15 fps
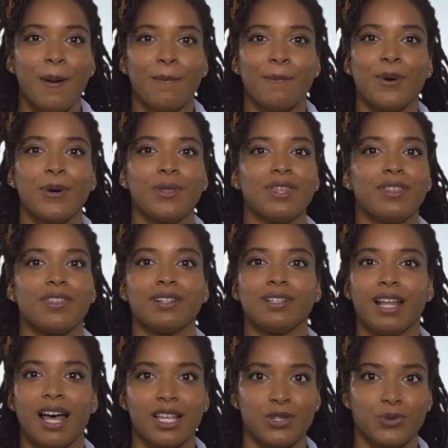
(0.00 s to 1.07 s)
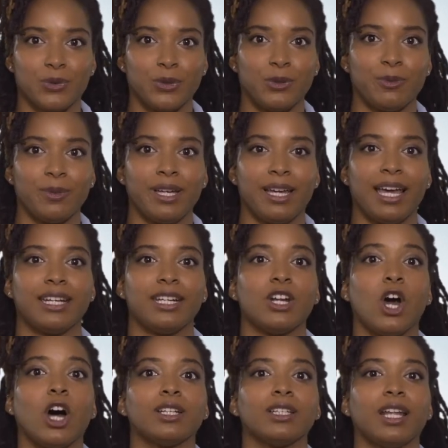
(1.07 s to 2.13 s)
both in the classroom and in
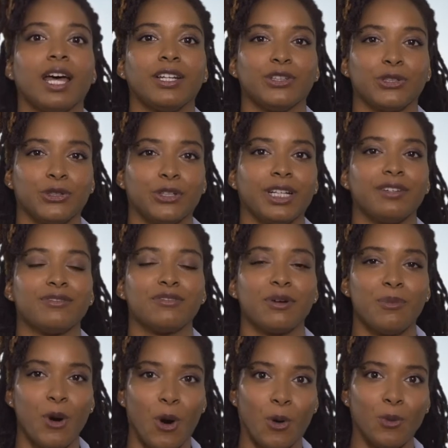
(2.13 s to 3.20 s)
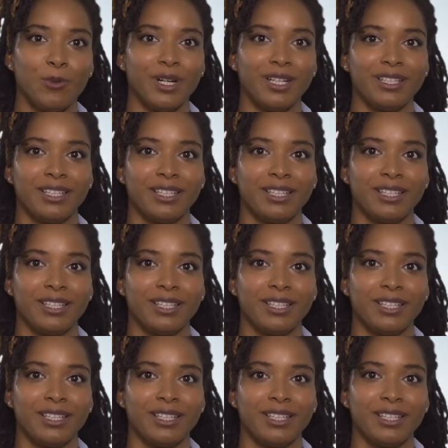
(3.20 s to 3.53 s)
online learning from home.